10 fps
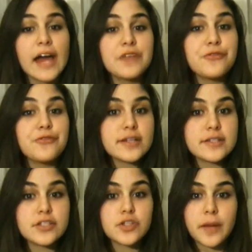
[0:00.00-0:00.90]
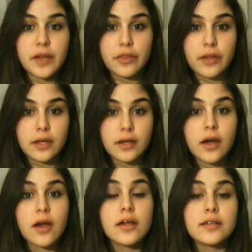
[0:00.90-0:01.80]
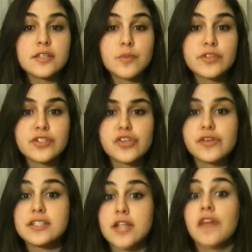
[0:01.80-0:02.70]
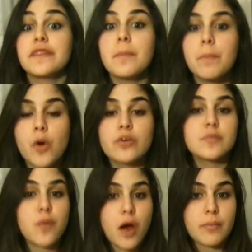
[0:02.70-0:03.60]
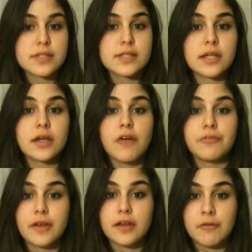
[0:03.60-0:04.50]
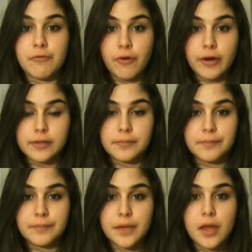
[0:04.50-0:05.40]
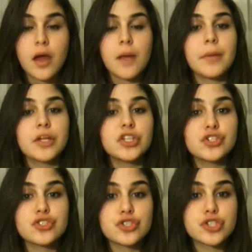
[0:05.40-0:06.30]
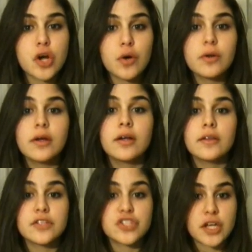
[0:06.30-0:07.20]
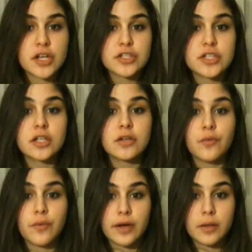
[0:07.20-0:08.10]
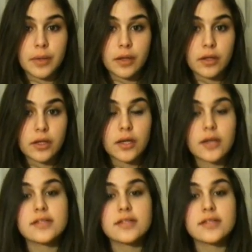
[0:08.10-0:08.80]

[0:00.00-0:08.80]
At first, you might think This procedure is not the most promising of effort, but you should know the genetic variability